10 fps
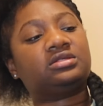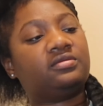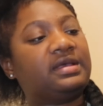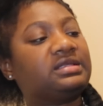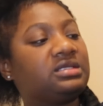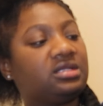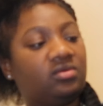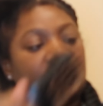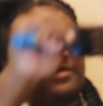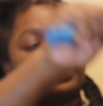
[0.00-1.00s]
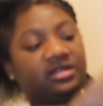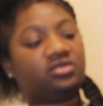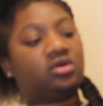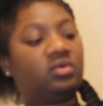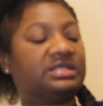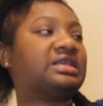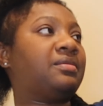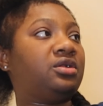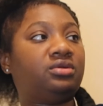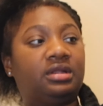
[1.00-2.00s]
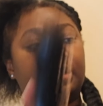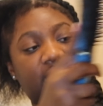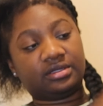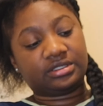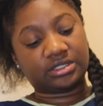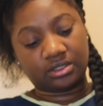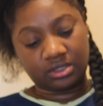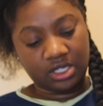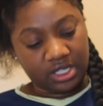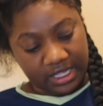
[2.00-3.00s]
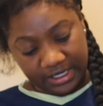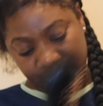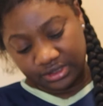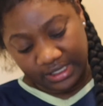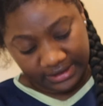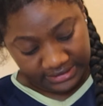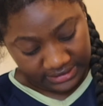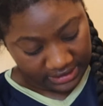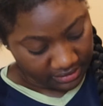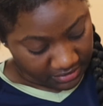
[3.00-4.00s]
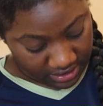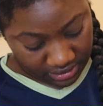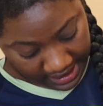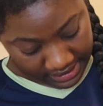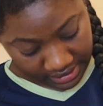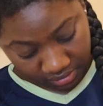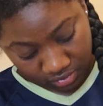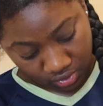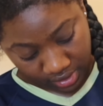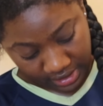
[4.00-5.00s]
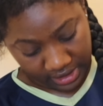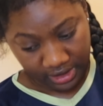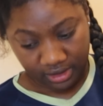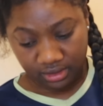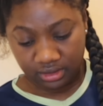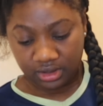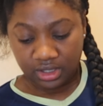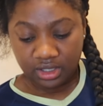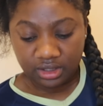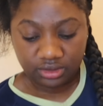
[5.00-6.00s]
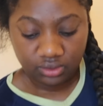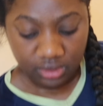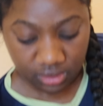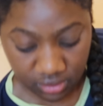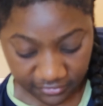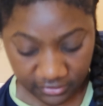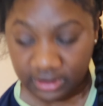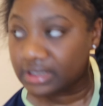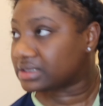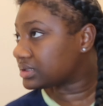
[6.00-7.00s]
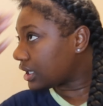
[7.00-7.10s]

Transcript: So basically whatever I do on one side, I'm gonna do the other. So as you guys see me adding more hair, doing for this